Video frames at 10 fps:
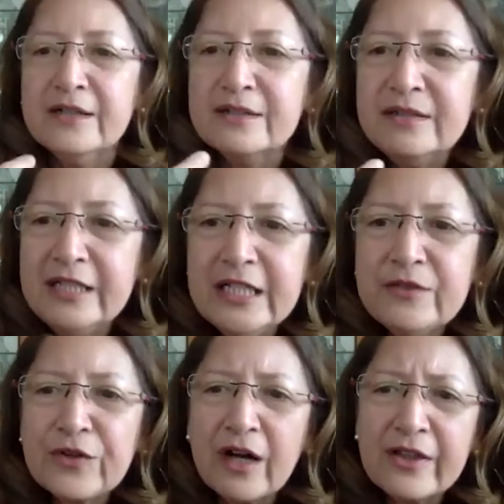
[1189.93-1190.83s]
need
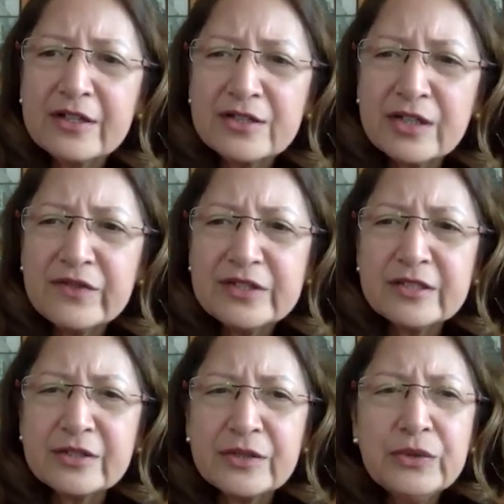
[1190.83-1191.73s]
for other
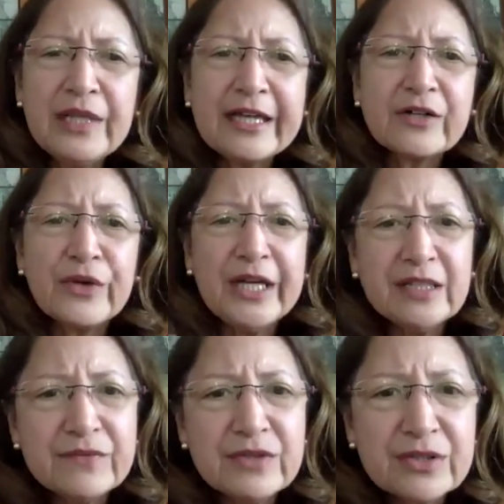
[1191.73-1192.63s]
services grew, like
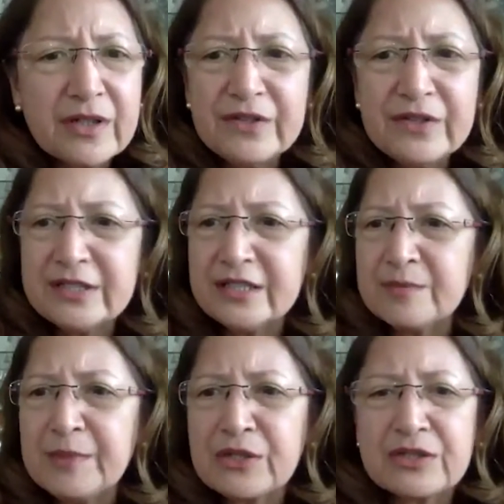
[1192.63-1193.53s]
creative services,
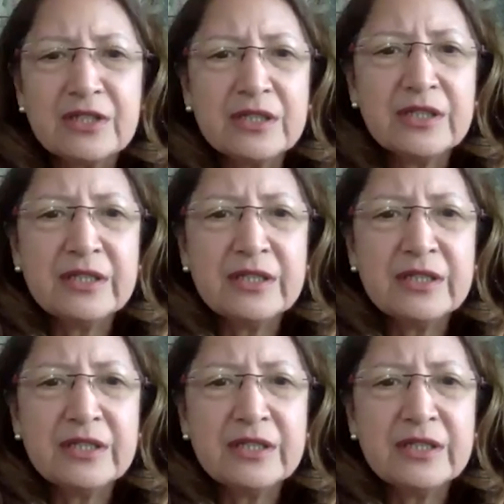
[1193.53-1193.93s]
because we